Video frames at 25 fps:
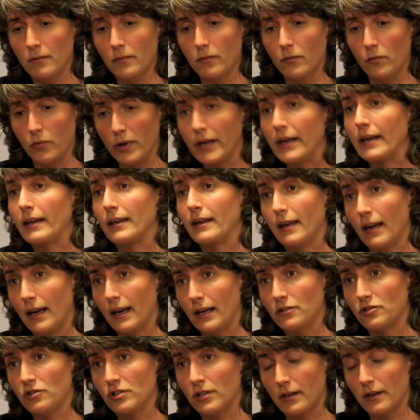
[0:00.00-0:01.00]

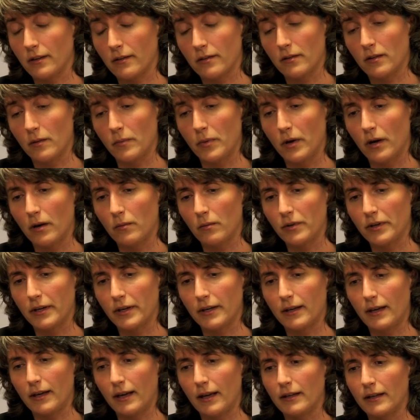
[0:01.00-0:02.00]
re-engaging the
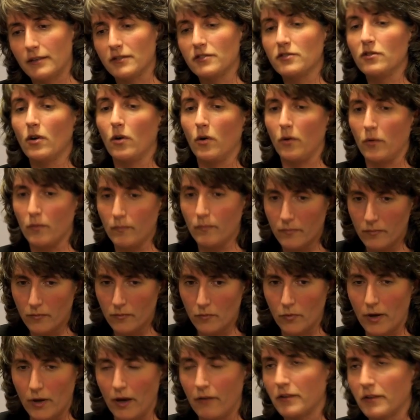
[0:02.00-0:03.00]
public. And so
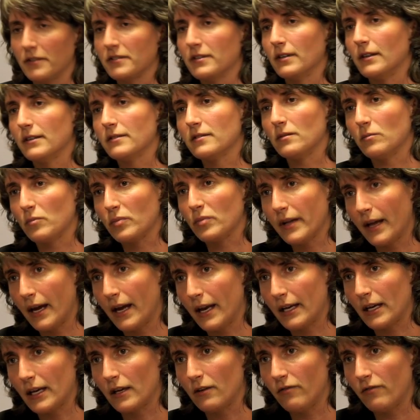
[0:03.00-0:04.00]
we have the citizen
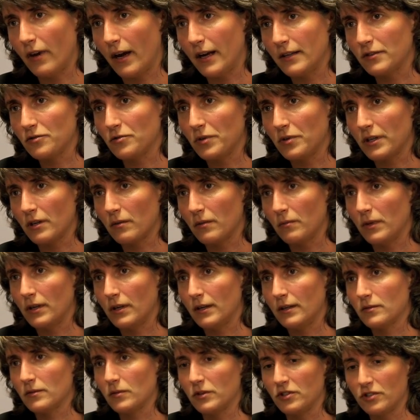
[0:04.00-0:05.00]
planning advisory
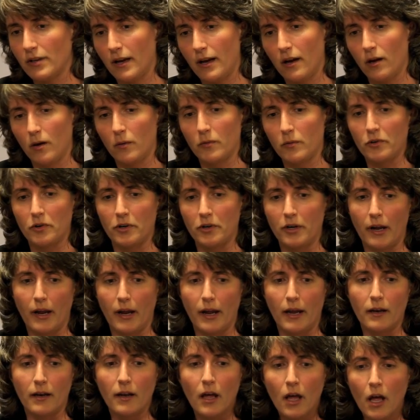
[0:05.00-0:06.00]
committees, which I helped
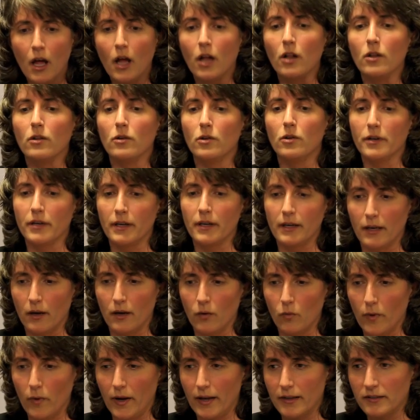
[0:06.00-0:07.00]
create, looking
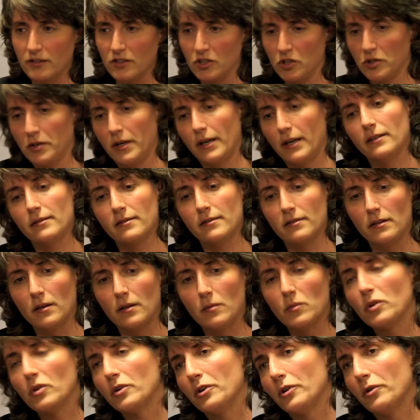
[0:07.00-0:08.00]
at ways to create
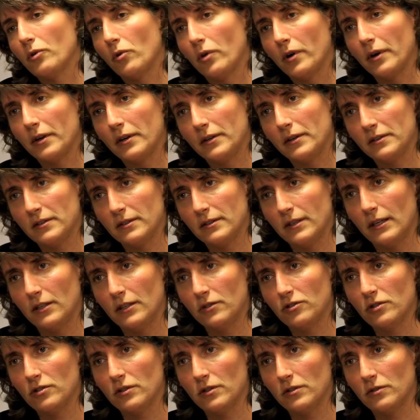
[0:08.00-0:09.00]
similar
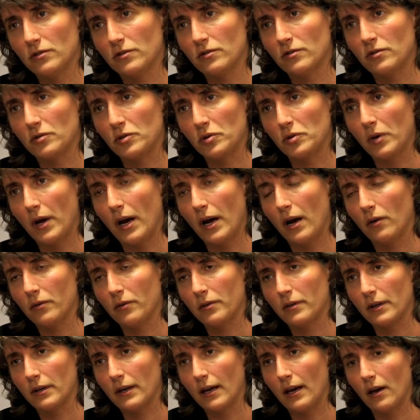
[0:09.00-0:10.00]
organizations
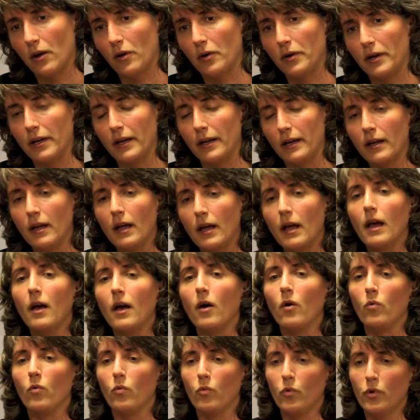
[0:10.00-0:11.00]
throughout the county,
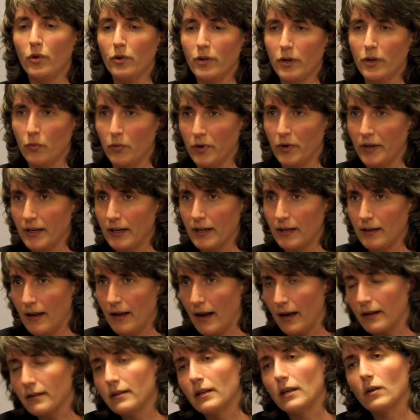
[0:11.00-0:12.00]
really
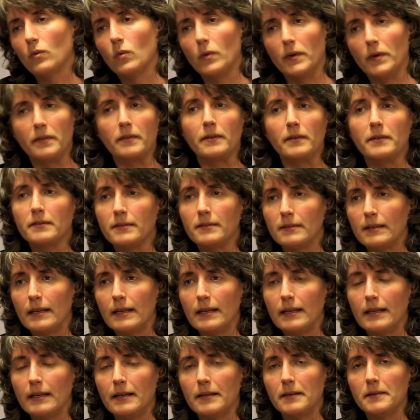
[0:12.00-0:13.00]
reconnecting with the
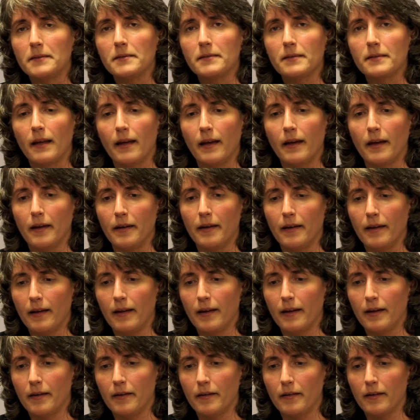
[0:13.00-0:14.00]
cities
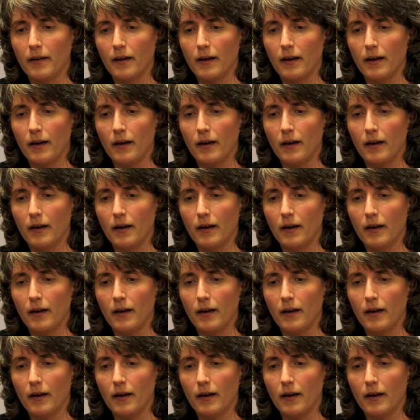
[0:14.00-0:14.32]
and